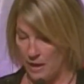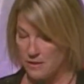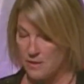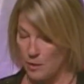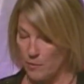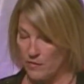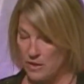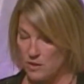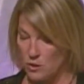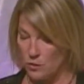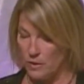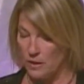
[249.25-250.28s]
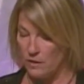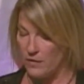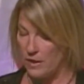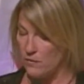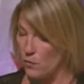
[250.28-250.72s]
and some of these new and
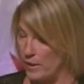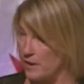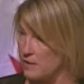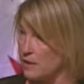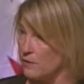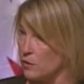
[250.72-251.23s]
innovative ways